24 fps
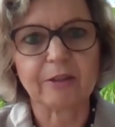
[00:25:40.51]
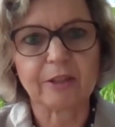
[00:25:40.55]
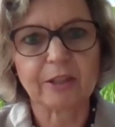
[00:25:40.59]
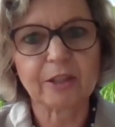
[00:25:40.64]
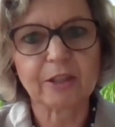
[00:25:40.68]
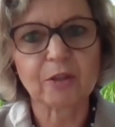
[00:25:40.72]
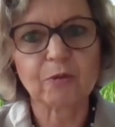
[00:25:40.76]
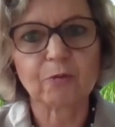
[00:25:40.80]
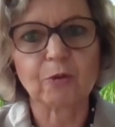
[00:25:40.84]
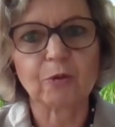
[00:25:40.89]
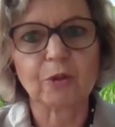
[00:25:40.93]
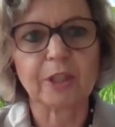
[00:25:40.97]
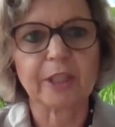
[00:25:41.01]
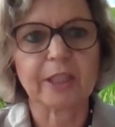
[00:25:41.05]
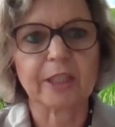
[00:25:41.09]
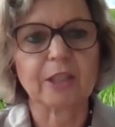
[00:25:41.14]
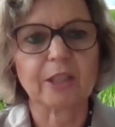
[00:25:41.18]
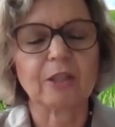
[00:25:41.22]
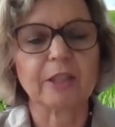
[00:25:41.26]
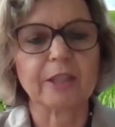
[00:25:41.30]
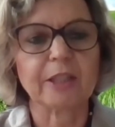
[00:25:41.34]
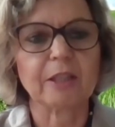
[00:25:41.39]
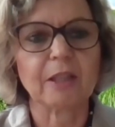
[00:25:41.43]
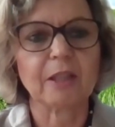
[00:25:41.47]
And this would
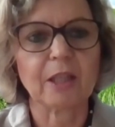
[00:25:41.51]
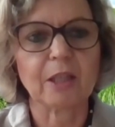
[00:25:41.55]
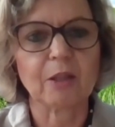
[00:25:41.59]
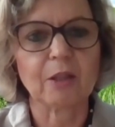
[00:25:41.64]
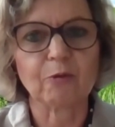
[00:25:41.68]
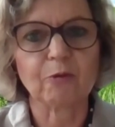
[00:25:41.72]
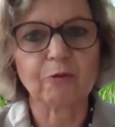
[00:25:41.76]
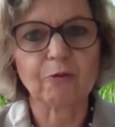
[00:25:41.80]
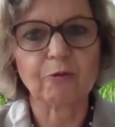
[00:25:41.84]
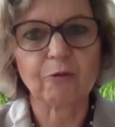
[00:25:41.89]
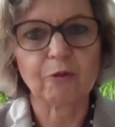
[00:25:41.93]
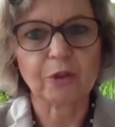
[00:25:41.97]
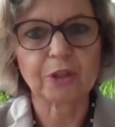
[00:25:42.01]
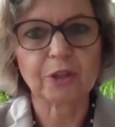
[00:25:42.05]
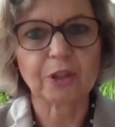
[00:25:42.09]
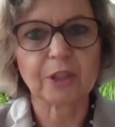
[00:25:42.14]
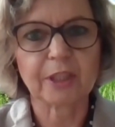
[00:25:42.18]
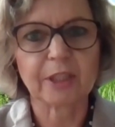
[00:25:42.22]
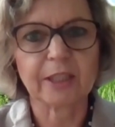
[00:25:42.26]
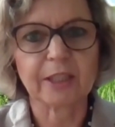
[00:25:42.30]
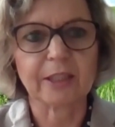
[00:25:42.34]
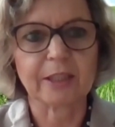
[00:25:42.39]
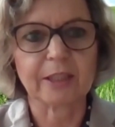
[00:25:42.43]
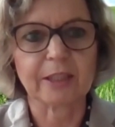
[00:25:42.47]
actually allow,
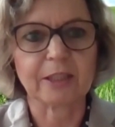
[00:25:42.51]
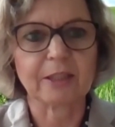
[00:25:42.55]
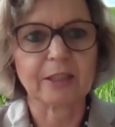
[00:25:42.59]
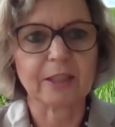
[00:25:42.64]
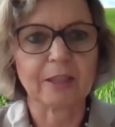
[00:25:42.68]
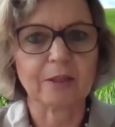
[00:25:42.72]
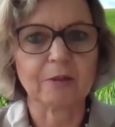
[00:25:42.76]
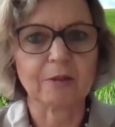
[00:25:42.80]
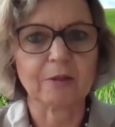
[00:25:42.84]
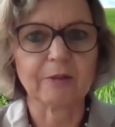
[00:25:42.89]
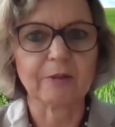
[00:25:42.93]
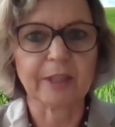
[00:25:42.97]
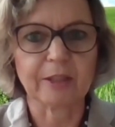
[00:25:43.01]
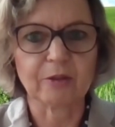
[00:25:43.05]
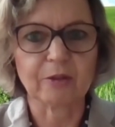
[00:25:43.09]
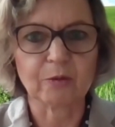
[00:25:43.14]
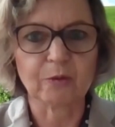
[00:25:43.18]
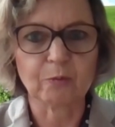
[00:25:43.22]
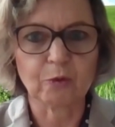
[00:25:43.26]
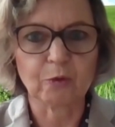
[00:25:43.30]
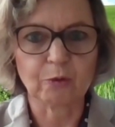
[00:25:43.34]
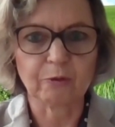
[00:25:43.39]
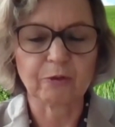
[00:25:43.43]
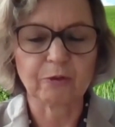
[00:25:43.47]
foster and accelerate
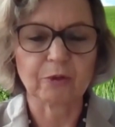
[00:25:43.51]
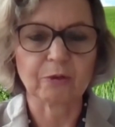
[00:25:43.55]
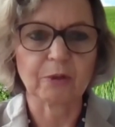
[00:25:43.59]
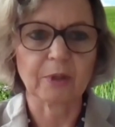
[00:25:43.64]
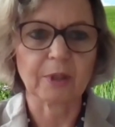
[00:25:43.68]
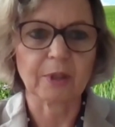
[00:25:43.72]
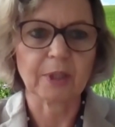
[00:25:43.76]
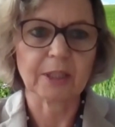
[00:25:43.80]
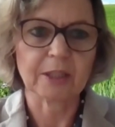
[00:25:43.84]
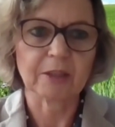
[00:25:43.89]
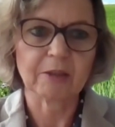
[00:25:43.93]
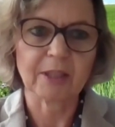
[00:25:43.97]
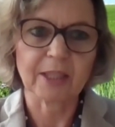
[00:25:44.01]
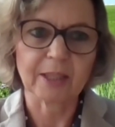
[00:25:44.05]
the move to